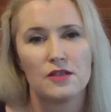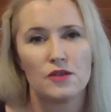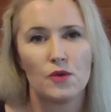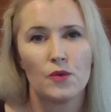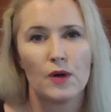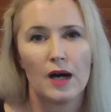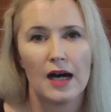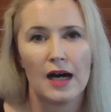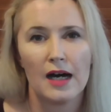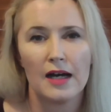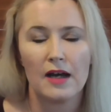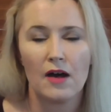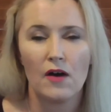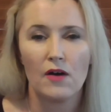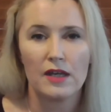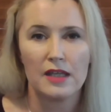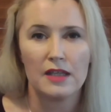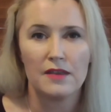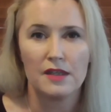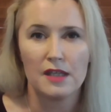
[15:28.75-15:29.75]
you are
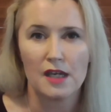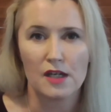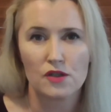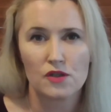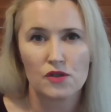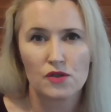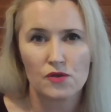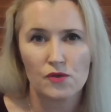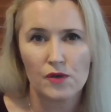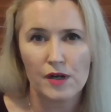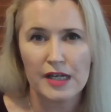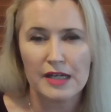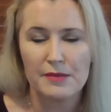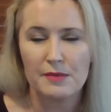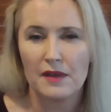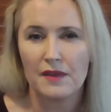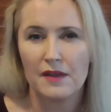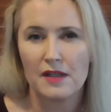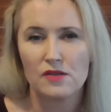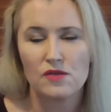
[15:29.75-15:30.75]
in the extreme
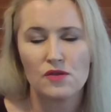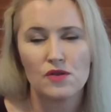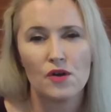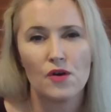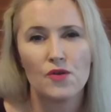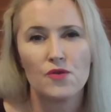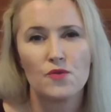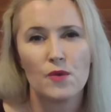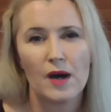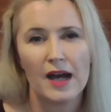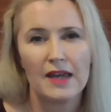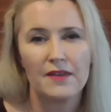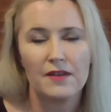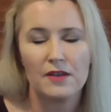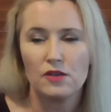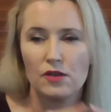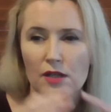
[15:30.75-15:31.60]
and there's no way that